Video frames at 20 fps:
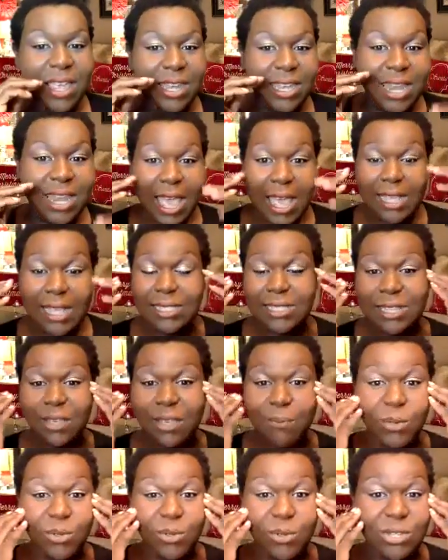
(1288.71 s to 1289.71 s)
Nice,
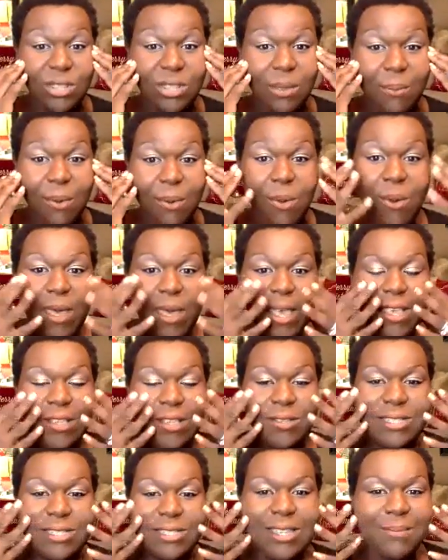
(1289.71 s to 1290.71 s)
simple, to the point.
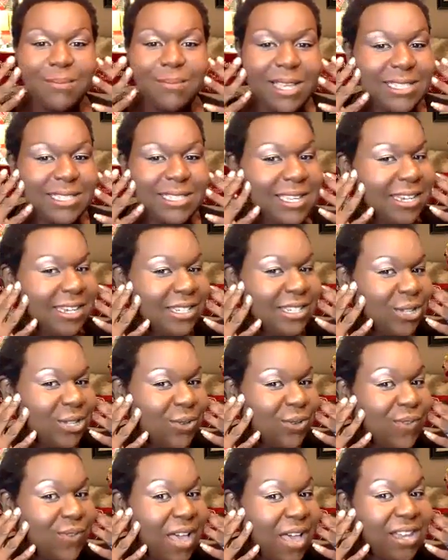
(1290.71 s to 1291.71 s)
You see, my skin is
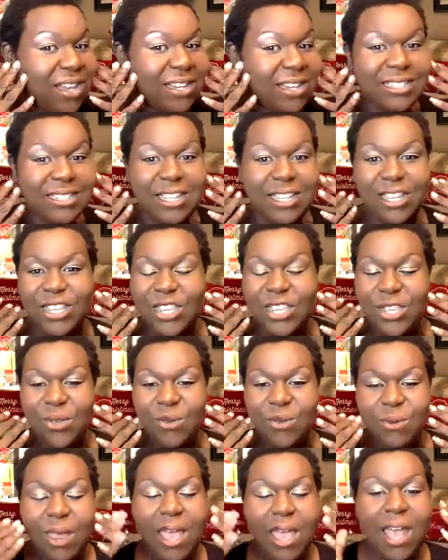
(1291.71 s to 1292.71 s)
so flawless and cute.